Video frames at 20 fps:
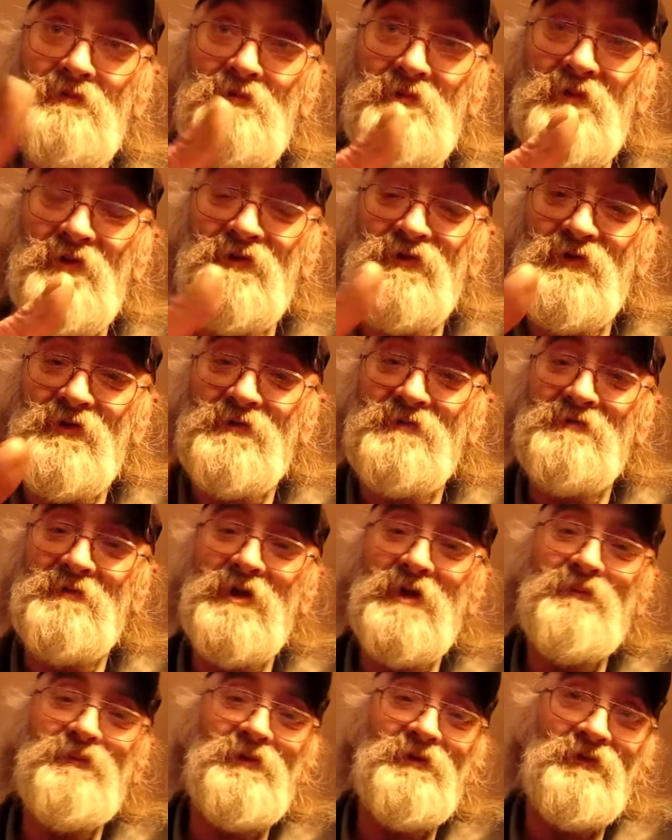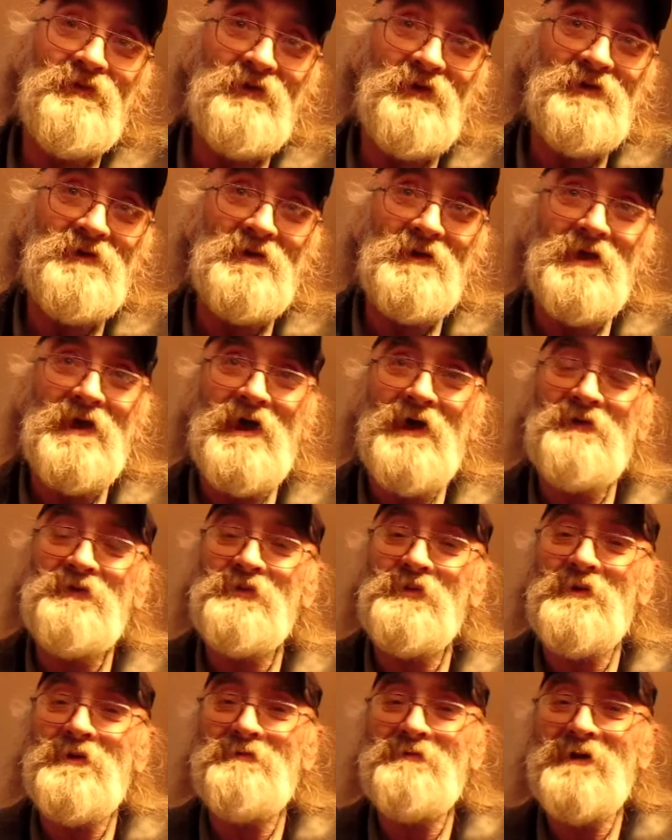you should, if you've seen the
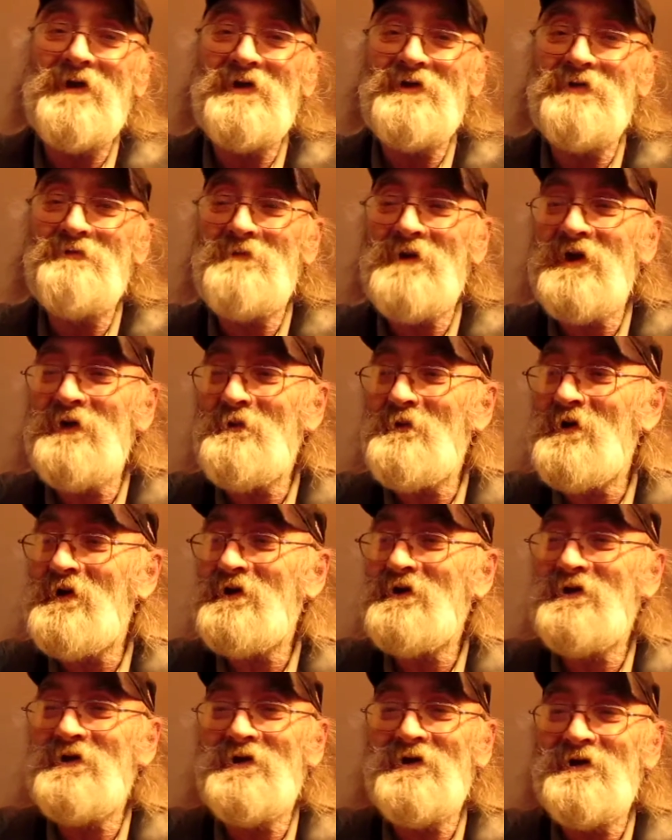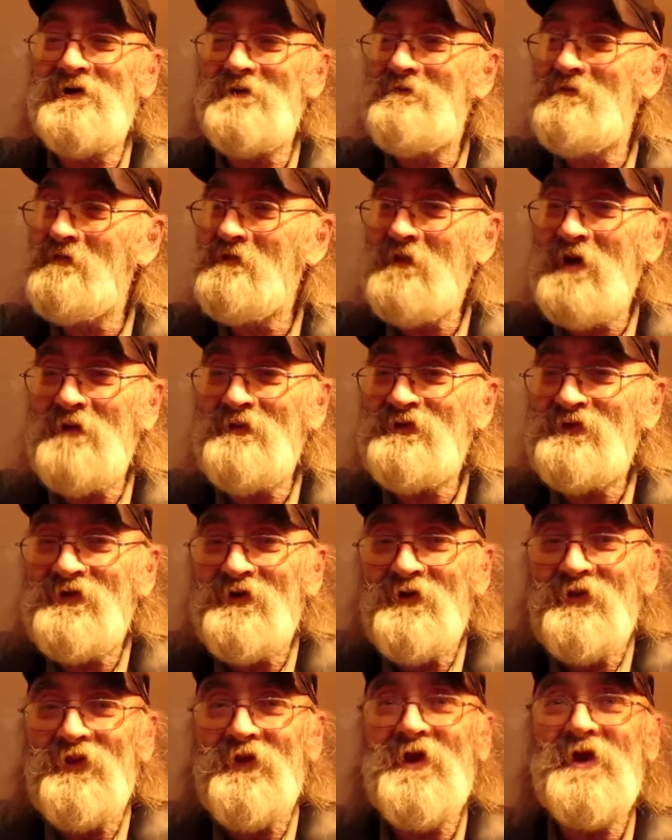last one, man, you might want to, I'm
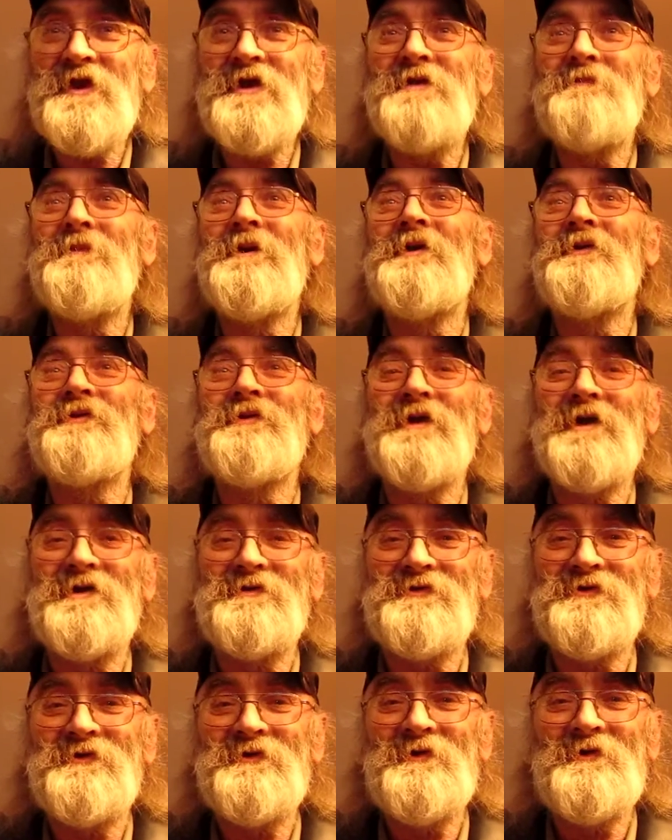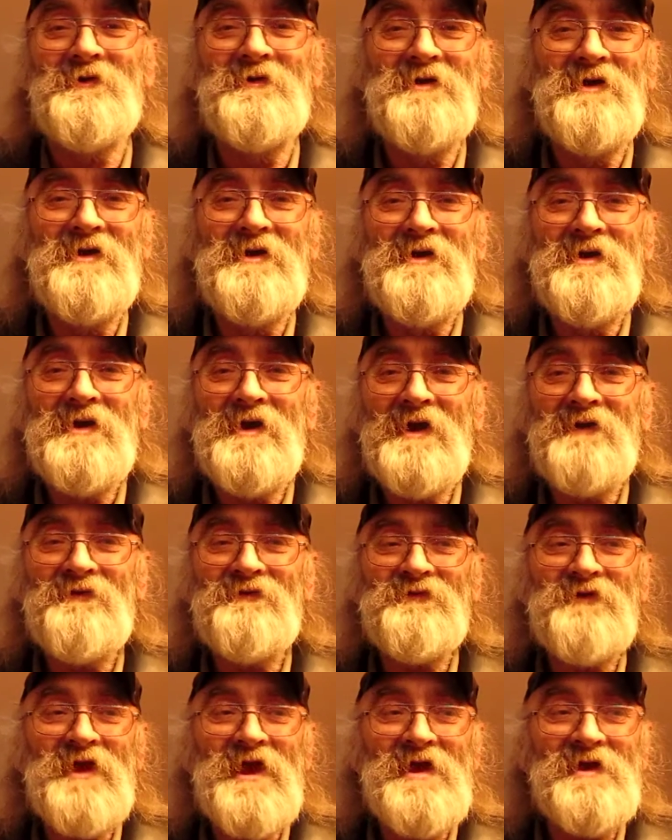still thinking about that, you know. I
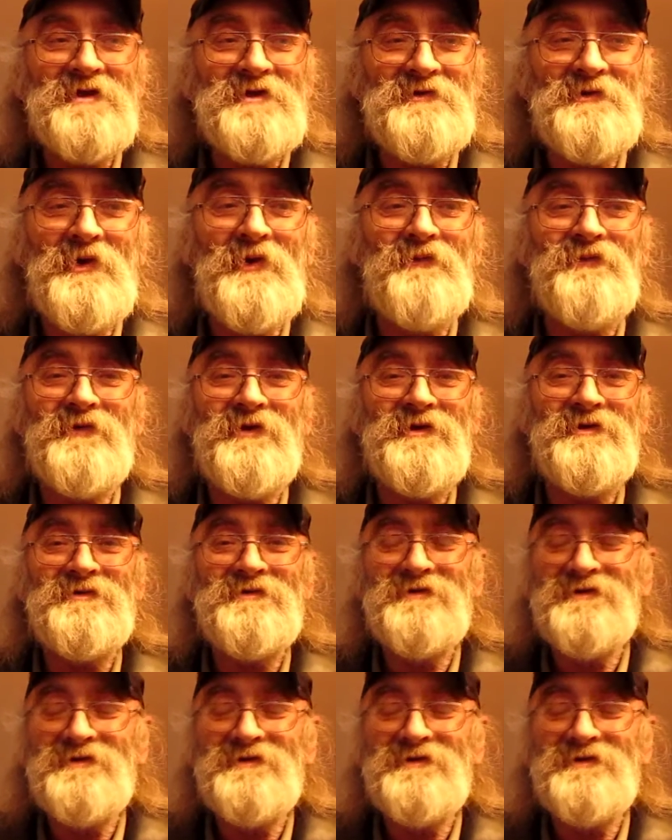just can't get over it.